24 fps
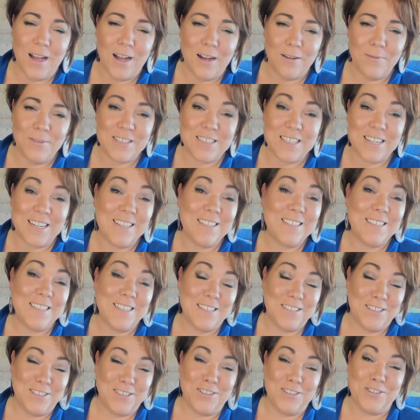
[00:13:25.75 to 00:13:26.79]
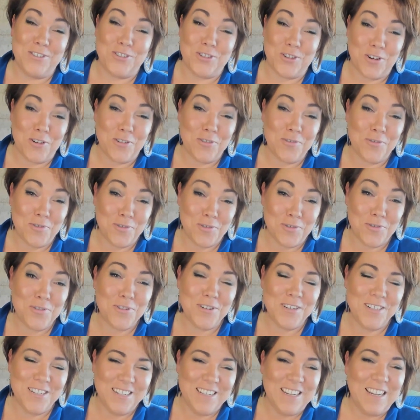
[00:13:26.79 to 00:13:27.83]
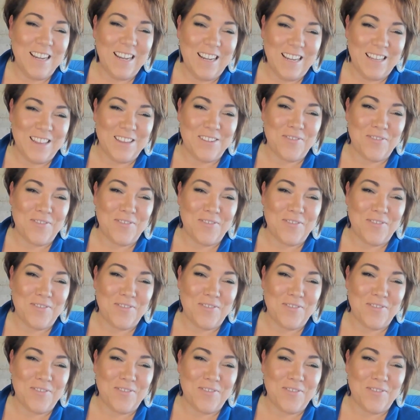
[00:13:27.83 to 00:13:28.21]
it's easier to control for in